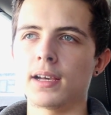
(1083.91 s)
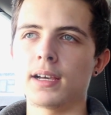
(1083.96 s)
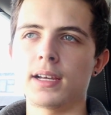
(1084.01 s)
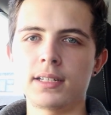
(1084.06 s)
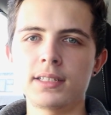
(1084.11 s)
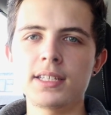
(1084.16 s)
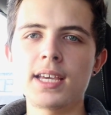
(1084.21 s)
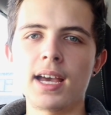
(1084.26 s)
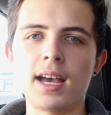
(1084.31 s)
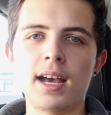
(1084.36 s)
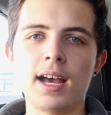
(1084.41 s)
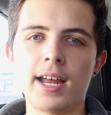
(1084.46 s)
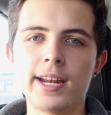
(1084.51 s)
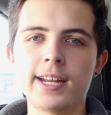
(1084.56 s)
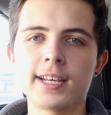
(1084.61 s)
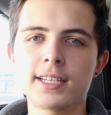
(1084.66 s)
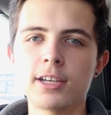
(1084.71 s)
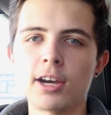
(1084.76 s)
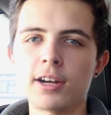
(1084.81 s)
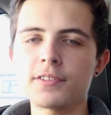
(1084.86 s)
And yeah, and
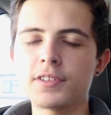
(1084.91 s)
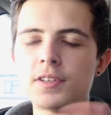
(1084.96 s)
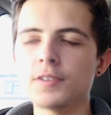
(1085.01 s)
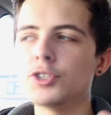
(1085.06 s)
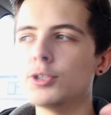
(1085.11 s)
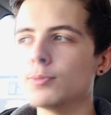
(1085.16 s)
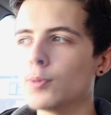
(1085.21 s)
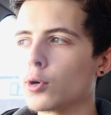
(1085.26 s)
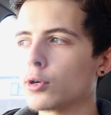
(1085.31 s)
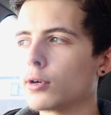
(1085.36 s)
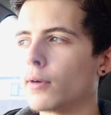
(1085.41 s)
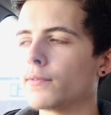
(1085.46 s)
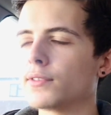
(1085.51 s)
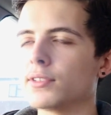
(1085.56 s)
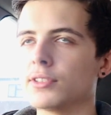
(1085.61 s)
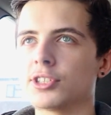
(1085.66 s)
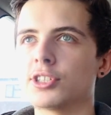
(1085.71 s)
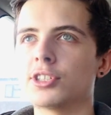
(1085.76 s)
it kind of gives you more confidence